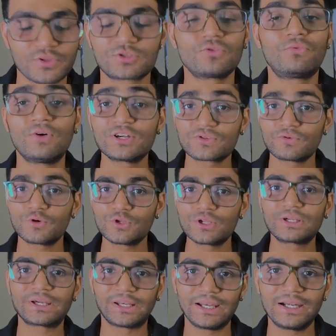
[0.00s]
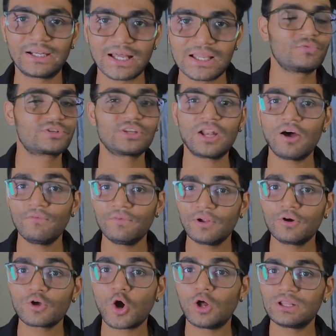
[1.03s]
So first we do the create task. So now we have
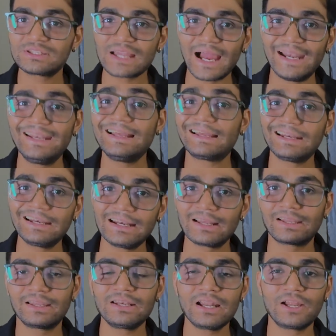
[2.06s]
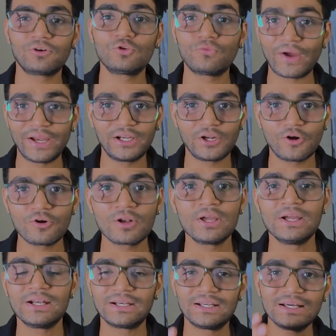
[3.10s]
to call this I D again and again and to find out
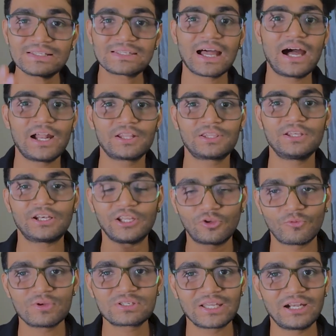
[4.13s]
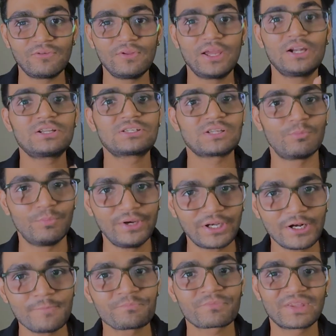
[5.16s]
does are the request that we had
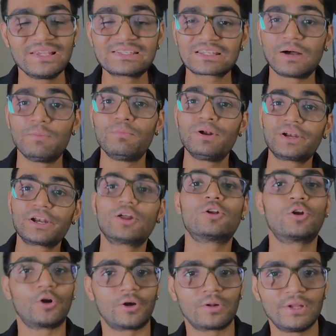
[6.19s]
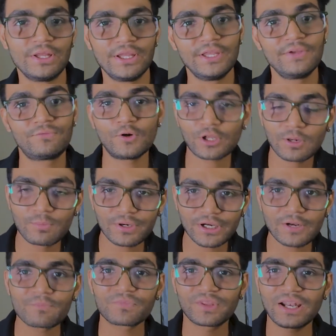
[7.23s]
submitted is completed or not. If not
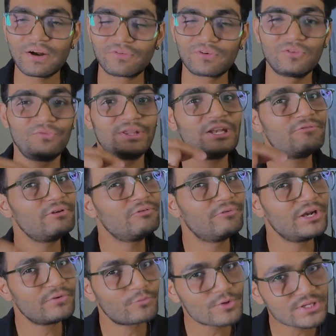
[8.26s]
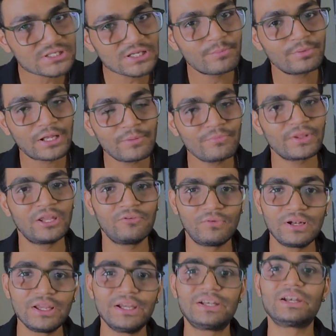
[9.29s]
completed, then after then we'll wait for some time and
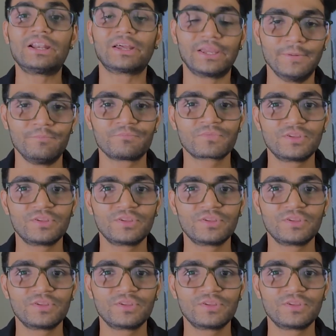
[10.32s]
we'll hit it again.